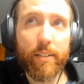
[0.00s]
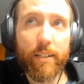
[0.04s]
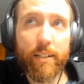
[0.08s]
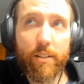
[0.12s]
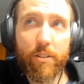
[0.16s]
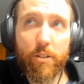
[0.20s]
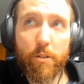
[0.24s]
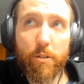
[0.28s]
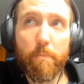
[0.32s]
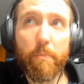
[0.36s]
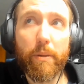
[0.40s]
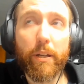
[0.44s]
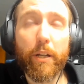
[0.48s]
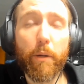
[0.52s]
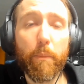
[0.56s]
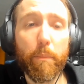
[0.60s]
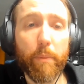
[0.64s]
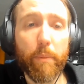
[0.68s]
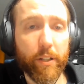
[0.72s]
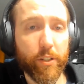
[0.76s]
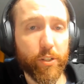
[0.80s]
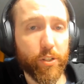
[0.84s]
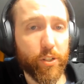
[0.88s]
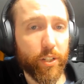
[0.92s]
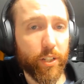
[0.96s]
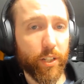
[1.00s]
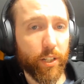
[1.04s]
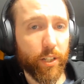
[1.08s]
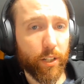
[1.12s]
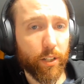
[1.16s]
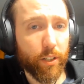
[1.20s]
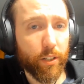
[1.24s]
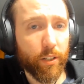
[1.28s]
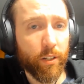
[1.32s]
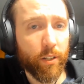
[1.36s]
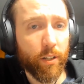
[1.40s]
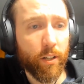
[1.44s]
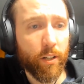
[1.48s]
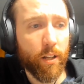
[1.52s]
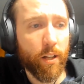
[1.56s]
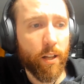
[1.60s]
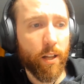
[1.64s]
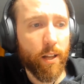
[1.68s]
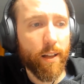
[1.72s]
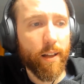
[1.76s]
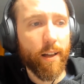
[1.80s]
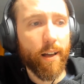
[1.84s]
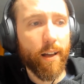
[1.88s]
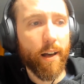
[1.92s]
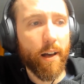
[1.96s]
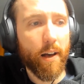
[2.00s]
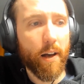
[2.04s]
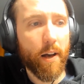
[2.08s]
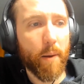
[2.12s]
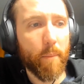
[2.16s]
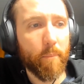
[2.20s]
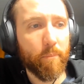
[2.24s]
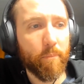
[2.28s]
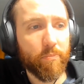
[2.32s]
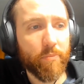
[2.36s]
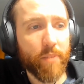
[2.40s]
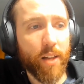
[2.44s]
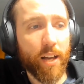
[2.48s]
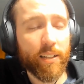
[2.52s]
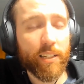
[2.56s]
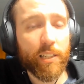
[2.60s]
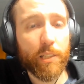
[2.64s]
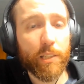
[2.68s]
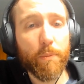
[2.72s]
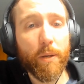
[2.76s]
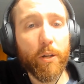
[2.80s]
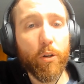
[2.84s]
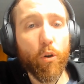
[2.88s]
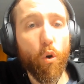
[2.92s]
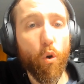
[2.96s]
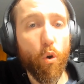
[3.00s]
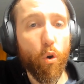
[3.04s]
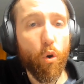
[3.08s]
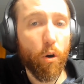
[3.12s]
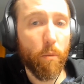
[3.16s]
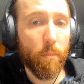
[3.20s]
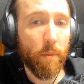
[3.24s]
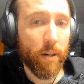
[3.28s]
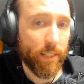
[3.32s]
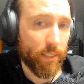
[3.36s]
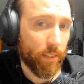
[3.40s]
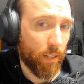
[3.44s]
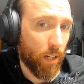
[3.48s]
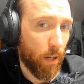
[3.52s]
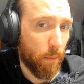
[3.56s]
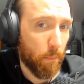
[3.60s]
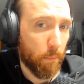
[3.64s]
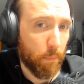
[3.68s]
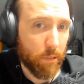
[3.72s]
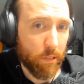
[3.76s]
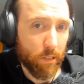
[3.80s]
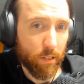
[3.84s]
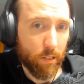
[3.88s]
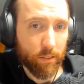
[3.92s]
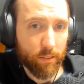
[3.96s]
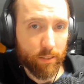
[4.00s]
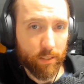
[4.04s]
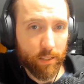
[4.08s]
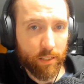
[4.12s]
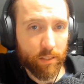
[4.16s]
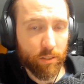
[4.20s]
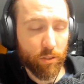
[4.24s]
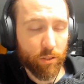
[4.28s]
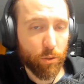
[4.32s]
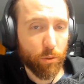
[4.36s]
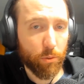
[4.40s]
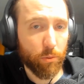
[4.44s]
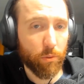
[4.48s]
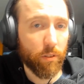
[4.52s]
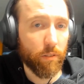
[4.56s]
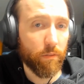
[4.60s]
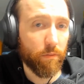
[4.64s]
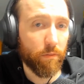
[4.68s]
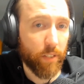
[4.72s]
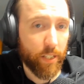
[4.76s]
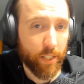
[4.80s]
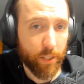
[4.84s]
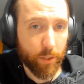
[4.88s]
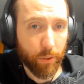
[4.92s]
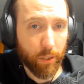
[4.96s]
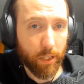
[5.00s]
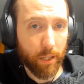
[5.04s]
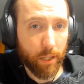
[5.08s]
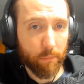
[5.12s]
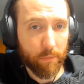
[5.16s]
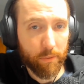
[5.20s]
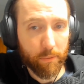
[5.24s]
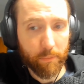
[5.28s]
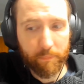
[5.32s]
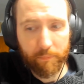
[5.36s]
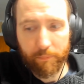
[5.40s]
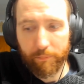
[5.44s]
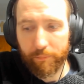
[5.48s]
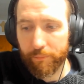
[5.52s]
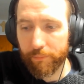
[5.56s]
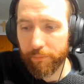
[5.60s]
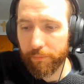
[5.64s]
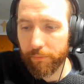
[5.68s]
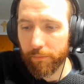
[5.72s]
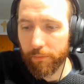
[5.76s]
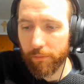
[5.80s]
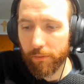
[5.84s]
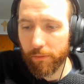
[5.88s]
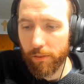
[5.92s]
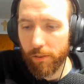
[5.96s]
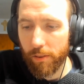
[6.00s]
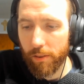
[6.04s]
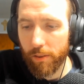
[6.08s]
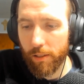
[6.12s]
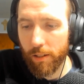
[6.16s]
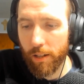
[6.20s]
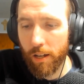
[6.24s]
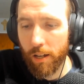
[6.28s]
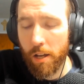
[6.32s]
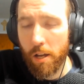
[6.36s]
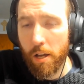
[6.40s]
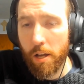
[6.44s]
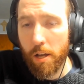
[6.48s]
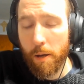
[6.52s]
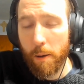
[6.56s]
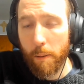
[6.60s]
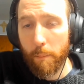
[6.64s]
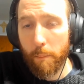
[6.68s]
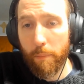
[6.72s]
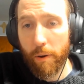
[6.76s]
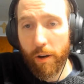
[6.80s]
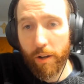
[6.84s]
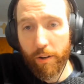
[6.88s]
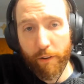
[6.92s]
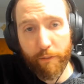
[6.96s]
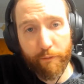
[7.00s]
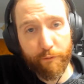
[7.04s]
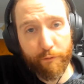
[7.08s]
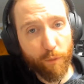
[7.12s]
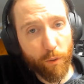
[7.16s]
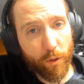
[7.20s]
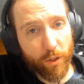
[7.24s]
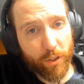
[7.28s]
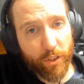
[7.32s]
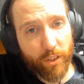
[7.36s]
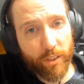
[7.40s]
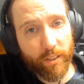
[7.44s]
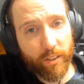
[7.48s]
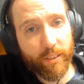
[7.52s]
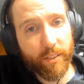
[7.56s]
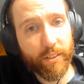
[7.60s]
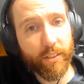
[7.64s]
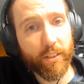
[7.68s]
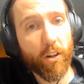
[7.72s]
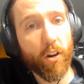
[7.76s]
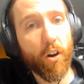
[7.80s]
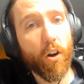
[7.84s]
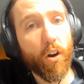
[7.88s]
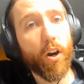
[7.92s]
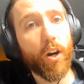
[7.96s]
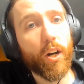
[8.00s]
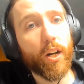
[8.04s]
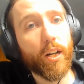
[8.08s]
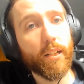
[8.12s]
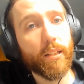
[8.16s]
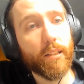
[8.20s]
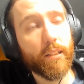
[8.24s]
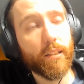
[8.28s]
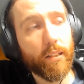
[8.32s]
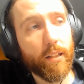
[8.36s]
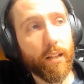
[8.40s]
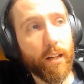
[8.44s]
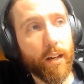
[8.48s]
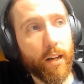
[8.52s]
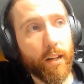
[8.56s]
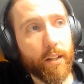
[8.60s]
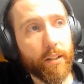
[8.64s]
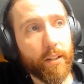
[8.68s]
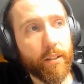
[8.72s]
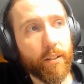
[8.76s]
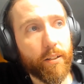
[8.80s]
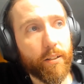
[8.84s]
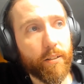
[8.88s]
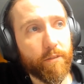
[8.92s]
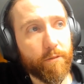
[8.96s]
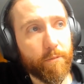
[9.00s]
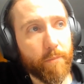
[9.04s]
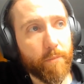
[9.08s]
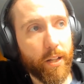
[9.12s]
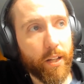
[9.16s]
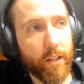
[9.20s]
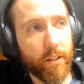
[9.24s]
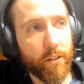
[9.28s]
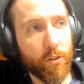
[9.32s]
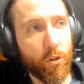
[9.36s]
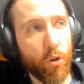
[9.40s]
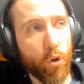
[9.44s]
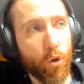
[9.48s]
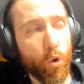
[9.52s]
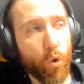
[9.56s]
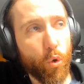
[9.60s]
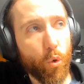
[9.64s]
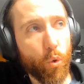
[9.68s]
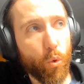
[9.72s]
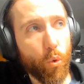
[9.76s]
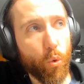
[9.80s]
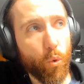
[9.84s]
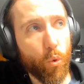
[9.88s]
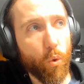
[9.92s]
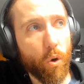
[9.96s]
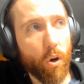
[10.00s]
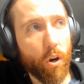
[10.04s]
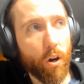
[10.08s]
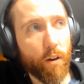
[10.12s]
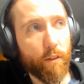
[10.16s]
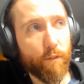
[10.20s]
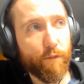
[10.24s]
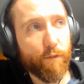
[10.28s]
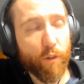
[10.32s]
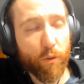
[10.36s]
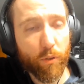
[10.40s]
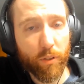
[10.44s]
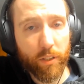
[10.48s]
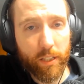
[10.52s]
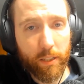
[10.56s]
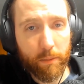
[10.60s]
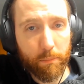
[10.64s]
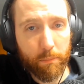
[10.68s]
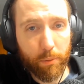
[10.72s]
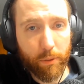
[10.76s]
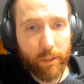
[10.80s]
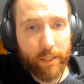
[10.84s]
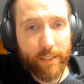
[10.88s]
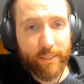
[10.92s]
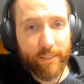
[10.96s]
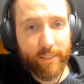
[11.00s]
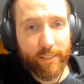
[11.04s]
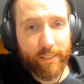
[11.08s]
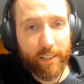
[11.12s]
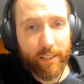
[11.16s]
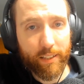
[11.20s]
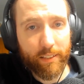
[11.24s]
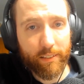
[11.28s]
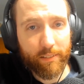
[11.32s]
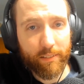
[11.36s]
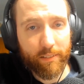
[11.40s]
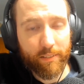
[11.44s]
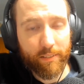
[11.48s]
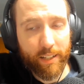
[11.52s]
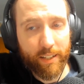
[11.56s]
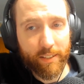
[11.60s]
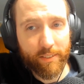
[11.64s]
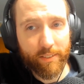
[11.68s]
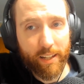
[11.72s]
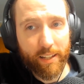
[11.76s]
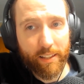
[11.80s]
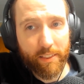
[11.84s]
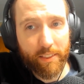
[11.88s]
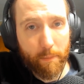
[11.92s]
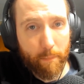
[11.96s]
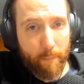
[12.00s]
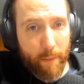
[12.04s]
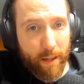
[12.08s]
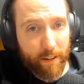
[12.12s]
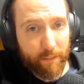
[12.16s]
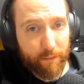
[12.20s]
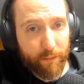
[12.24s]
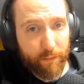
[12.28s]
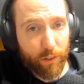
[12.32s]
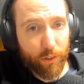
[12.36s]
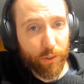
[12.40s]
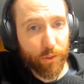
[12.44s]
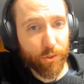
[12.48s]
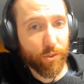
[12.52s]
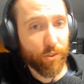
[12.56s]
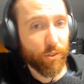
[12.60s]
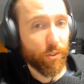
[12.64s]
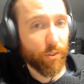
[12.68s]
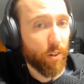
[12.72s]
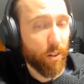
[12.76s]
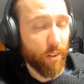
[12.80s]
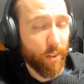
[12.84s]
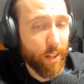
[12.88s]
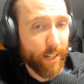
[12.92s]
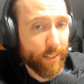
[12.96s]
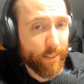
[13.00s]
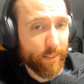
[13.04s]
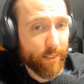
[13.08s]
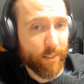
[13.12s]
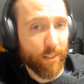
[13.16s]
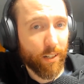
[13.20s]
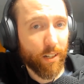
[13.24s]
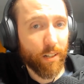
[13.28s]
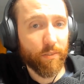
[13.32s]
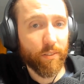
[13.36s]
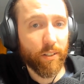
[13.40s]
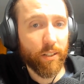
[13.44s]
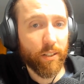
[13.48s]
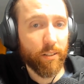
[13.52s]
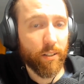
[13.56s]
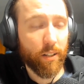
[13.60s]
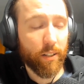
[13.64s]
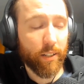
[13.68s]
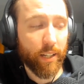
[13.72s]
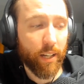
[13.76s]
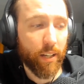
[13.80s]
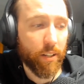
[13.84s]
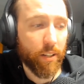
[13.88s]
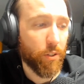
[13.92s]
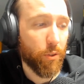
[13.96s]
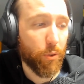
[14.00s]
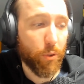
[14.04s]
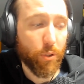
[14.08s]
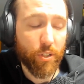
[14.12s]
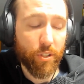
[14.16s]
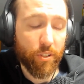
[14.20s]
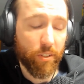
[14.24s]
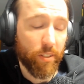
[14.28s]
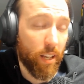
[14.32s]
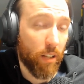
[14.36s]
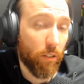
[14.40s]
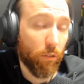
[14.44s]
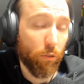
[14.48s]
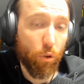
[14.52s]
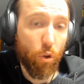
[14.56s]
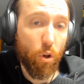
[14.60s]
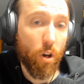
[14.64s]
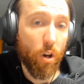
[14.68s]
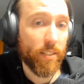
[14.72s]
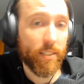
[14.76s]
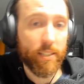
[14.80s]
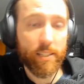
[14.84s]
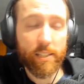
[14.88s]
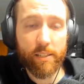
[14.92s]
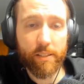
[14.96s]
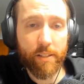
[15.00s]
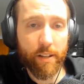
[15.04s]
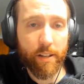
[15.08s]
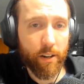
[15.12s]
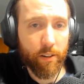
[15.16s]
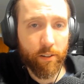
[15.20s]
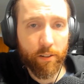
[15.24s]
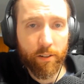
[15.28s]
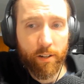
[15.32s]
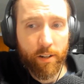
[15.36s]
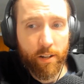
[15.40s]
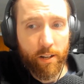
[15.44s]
there's a bigger picture here. I'm um, not going to spend all my time plugged into video games. But unfortunately, there are a lot of men who are fully embracing things like the metaverse and all that stuff. And again, you could just get lost in there